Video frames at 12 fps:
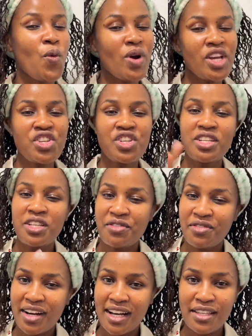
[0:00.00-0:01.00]
which
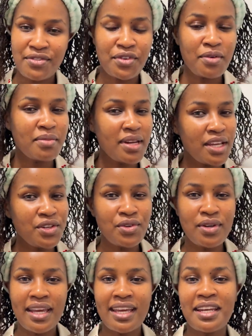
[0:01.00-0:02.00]
differs from day to
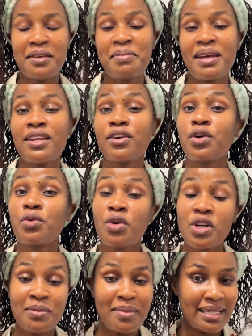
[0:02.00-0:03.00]
day depending on
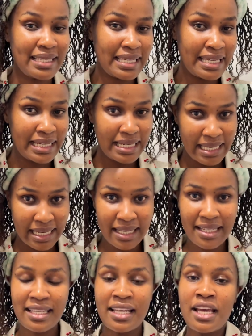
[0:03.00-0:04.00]
what my skin
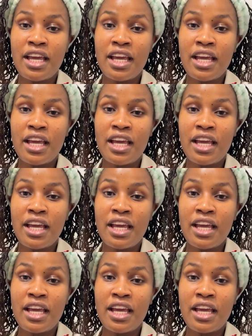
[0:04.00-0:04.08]
needs.